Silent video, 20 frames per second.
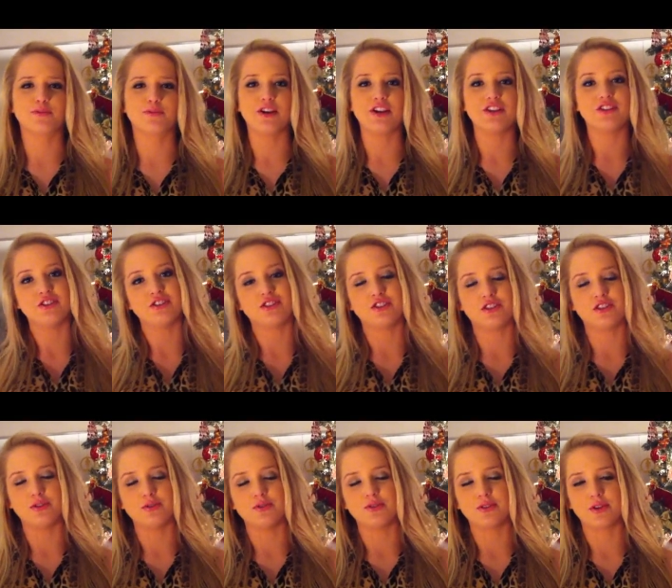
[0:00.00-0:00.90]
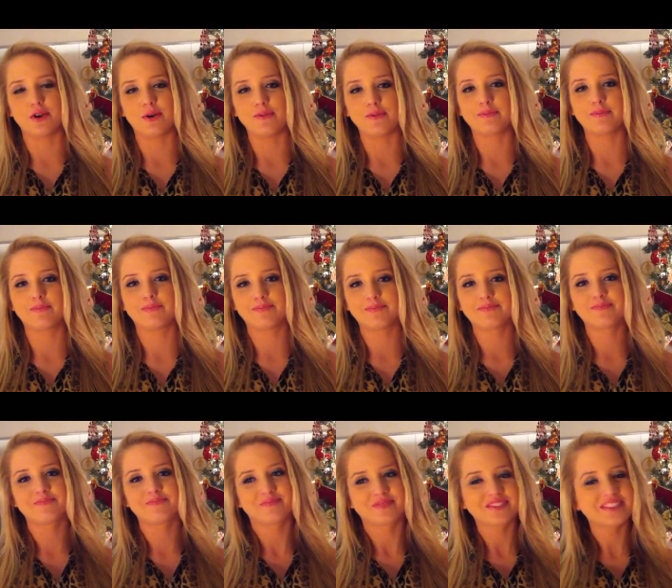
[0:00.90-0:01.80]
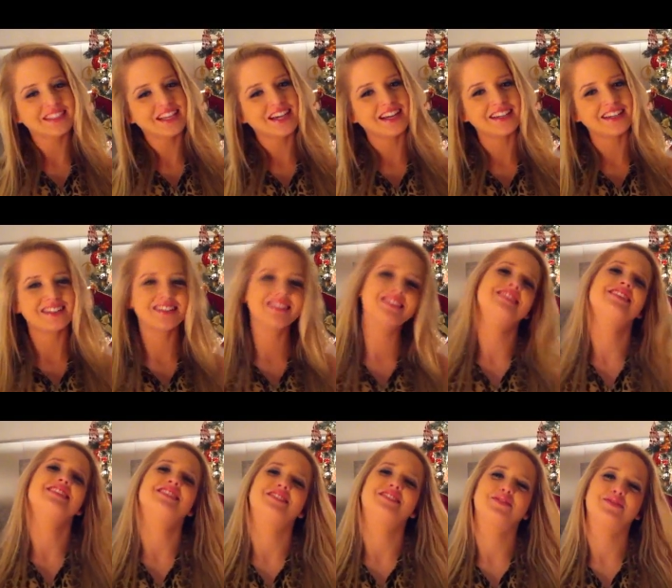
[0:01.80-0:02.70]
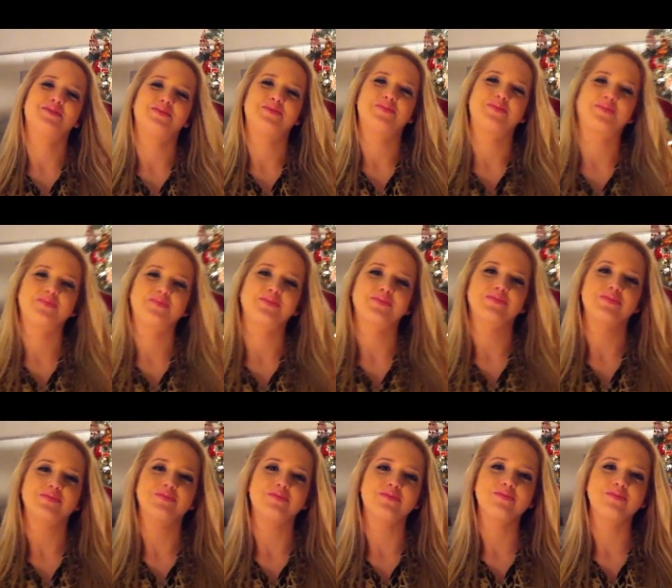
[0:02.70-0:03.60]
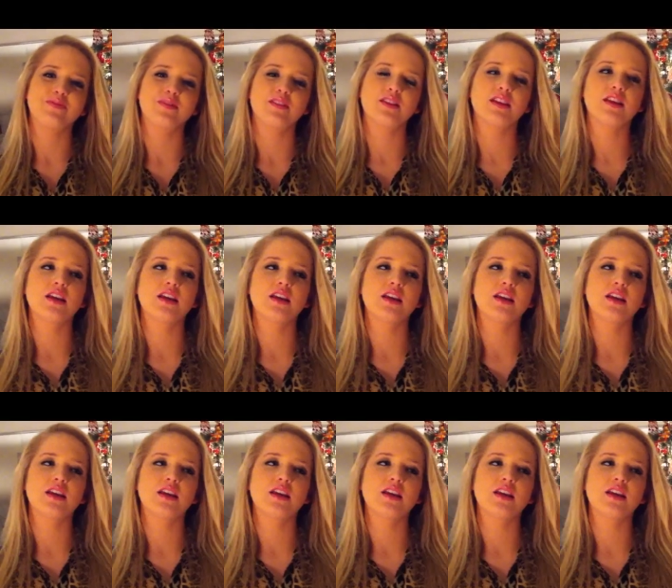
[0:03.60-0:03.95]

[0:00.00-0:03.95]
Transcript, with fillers: inspirations too. So, how did you select your band?